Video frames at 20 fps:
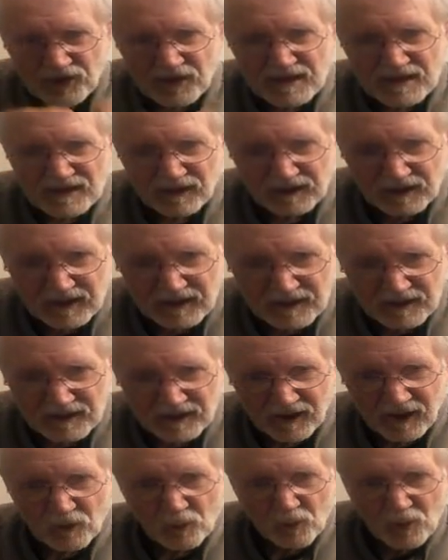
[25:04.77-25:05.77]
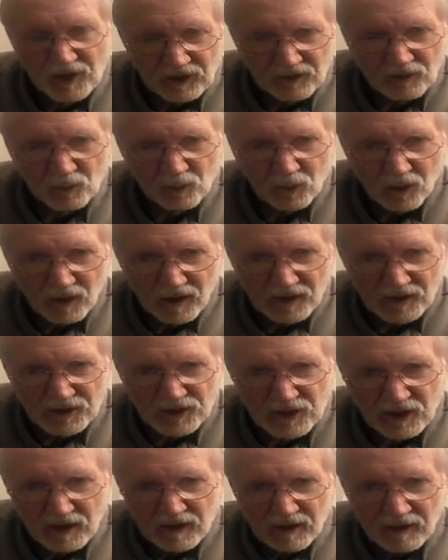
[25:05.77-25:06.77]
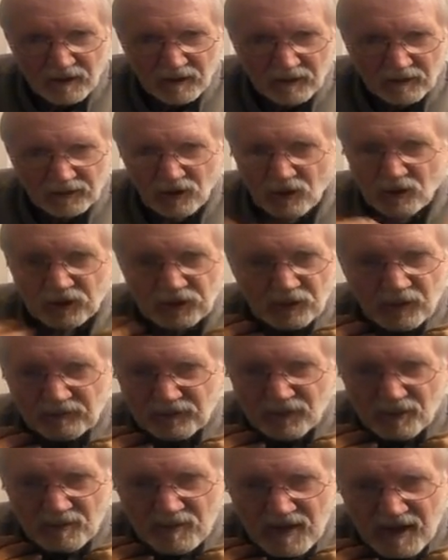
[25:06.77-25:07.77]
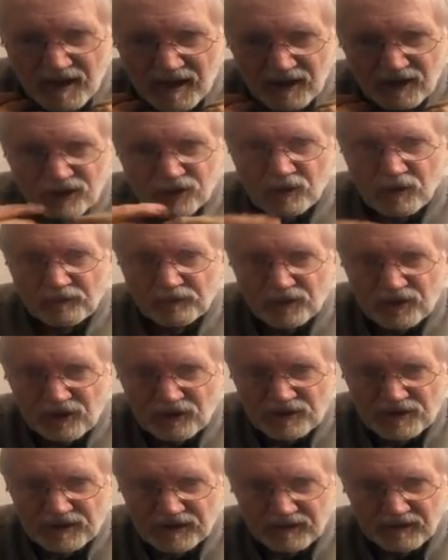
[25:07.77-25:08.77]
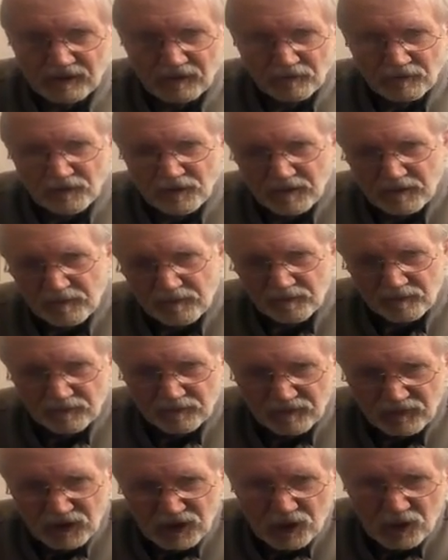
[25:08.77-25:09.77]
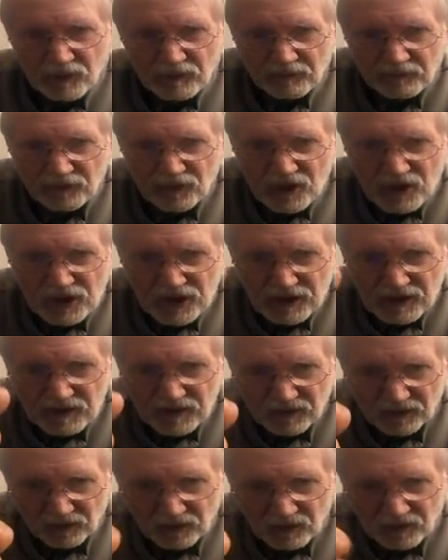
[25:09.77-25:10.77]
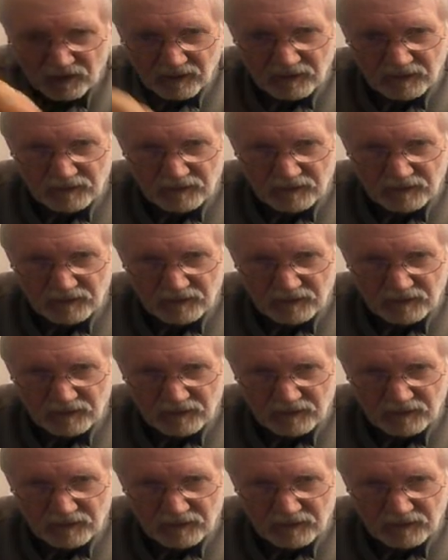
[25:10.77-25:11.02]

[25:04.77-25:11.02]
these links that I want you to watch. Don't do it for me. Do it for yourself. Do it for you.